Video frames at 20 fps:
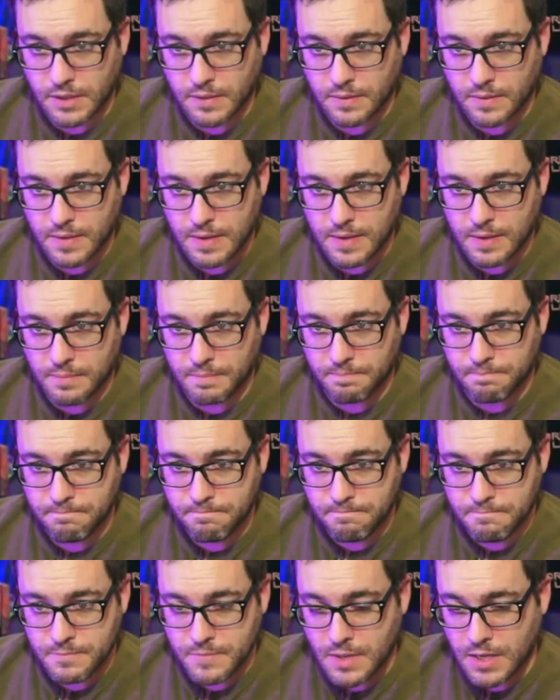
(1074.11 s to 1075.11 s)
Um,
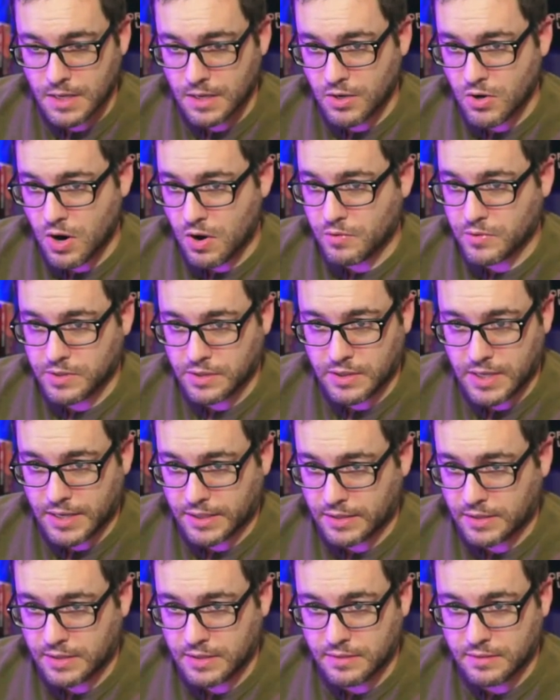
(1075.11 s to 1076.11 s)
Know I really
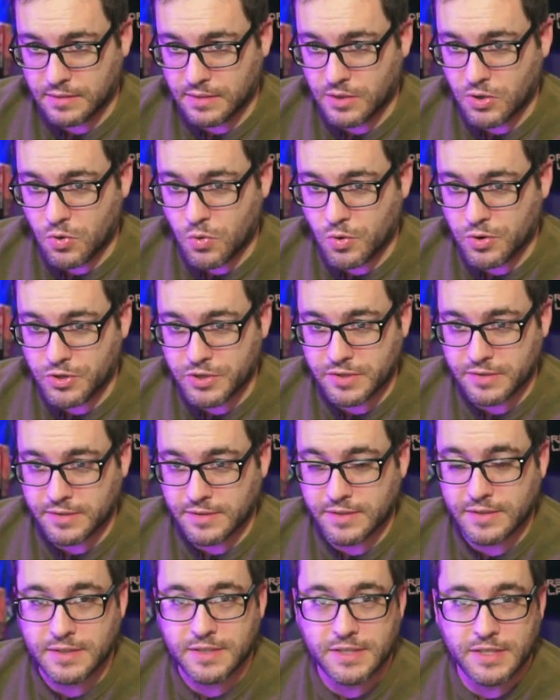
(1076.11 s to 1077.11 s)
like the the
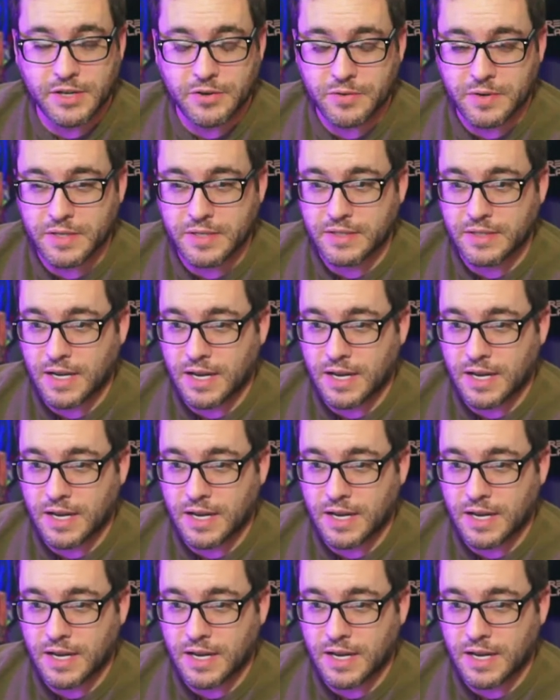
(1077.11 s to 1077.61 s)
origin series.